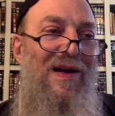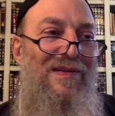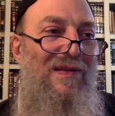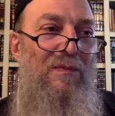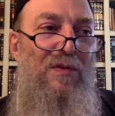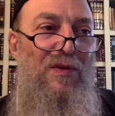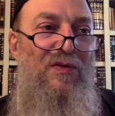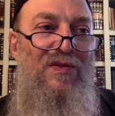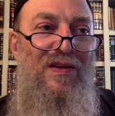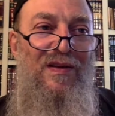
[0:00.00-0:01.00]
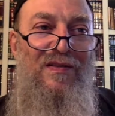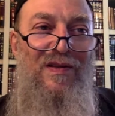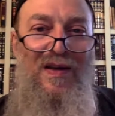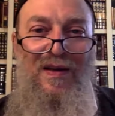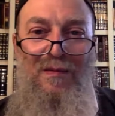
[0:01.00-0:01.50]
seem to be using this
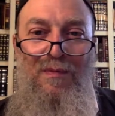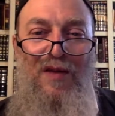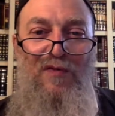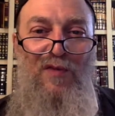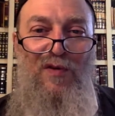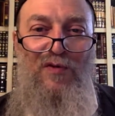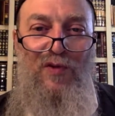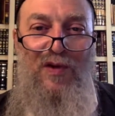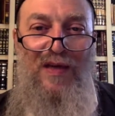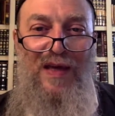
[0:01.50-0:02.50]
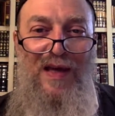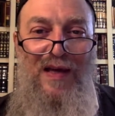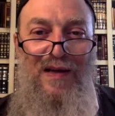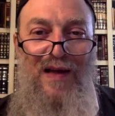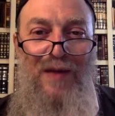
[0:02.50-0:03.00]
metaphor of chocolate cake
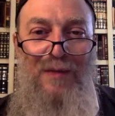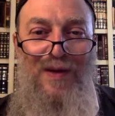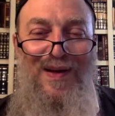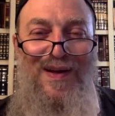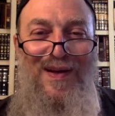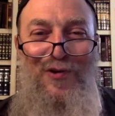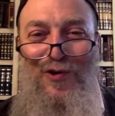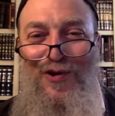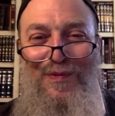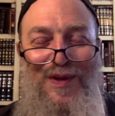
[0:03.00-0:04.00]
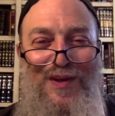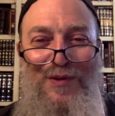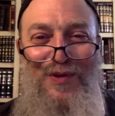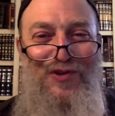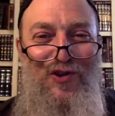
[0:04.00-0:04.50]
a lot, but whether
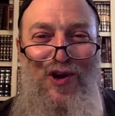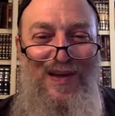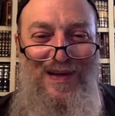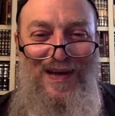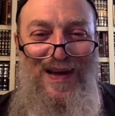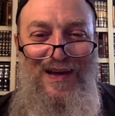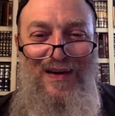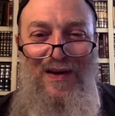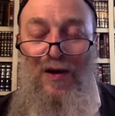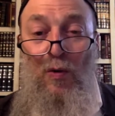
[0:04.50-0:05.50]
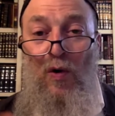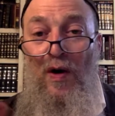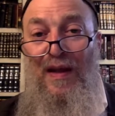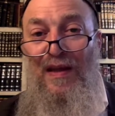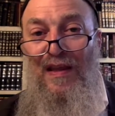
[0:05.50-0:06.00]
it be chocolate cake or
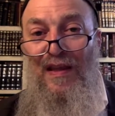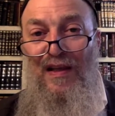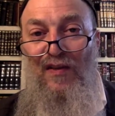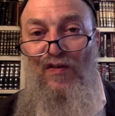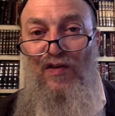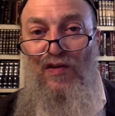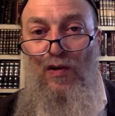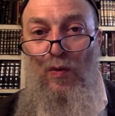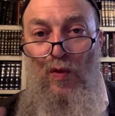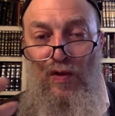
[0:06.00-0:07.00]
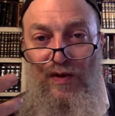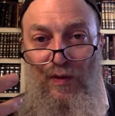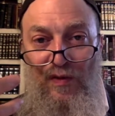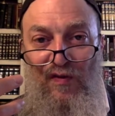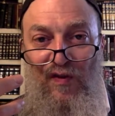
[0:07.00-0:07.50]
anything in the physical world
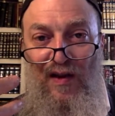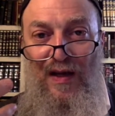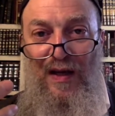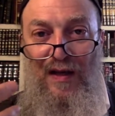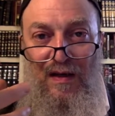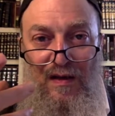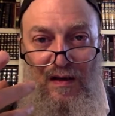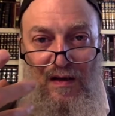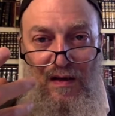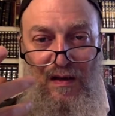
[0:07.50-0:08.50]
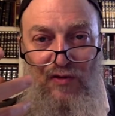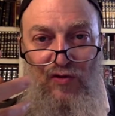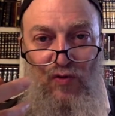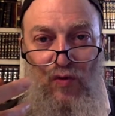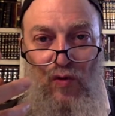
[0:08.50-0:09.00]
that we find
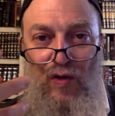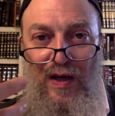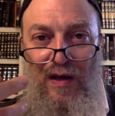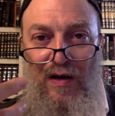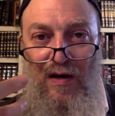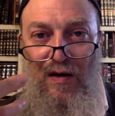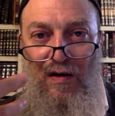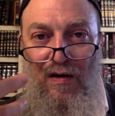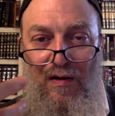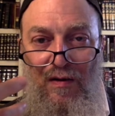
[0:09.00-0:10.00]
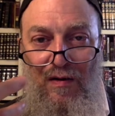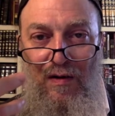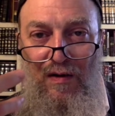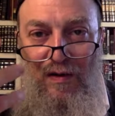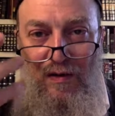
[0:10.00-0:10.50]
drawing our
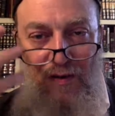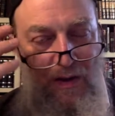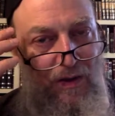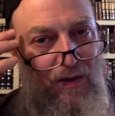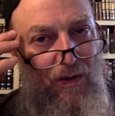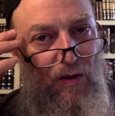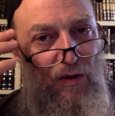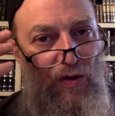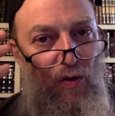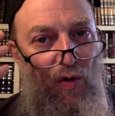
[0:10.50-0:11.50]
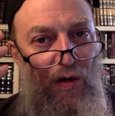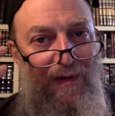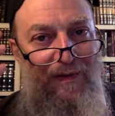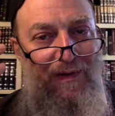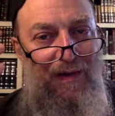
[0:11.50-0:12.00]

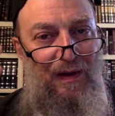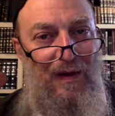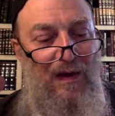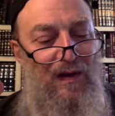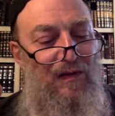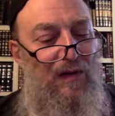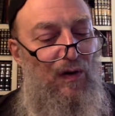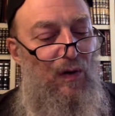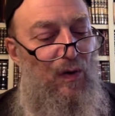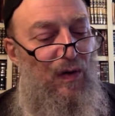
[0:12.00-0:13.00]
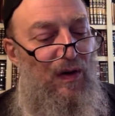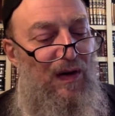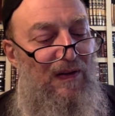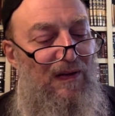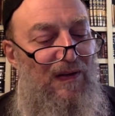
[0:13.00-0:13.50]
thoughts. So
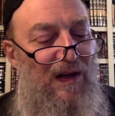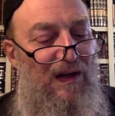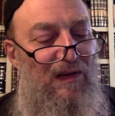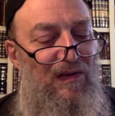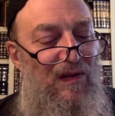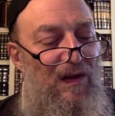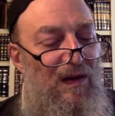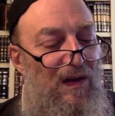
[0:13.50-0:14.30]
these things,